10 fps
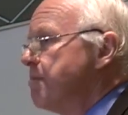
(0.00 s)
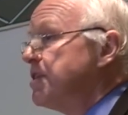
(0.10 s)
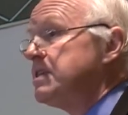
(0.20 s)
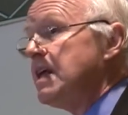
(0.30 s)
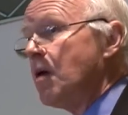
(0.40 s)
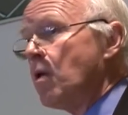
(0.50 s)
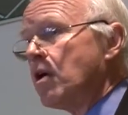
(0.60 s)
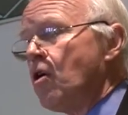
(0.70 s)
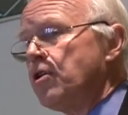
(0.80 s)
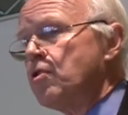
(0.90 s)
The scene I want
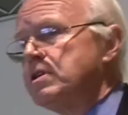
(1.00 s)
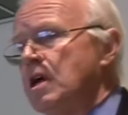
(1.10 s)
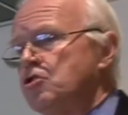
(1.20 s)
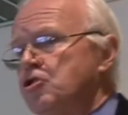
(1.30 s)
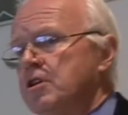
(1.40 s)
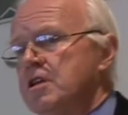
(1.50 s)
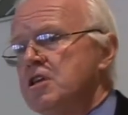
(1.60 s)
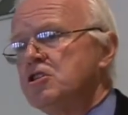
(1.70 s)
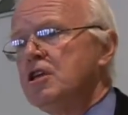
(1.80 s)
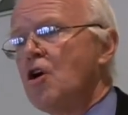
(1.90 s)
to call to your attention
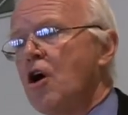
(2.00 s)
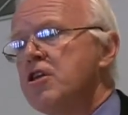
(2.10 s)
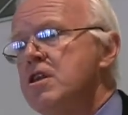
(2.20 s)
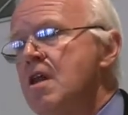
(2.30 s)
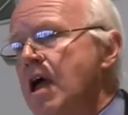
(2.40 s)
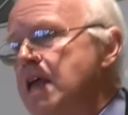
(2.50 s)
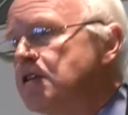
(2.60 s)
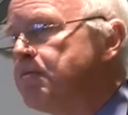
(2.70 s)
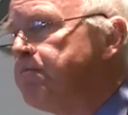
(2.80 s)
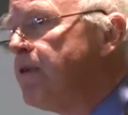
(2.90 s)
is the
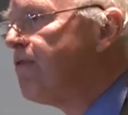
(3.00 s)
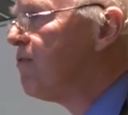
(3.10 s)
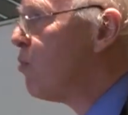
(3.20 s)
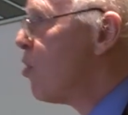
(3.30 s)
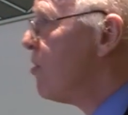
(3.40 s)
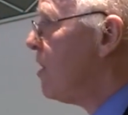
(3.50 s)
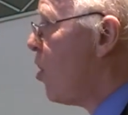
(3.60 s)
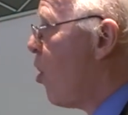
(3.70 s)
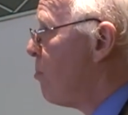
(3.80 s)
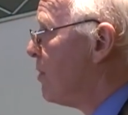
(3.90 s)
night before
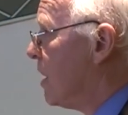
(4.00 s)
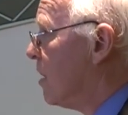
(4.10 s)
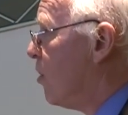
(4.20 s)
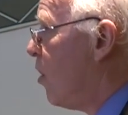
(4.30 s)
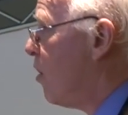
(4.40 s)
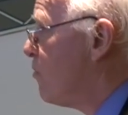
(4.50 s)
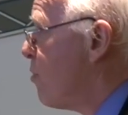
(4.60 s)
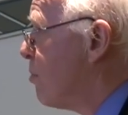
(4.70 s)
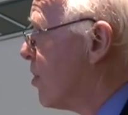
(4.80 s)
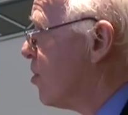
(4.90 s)
the opening of
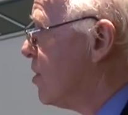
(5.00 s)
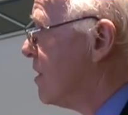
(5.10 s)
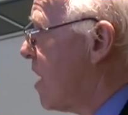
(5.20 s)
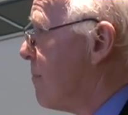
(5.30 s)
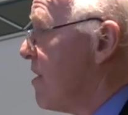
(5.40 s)
Au Bonheur des Dames.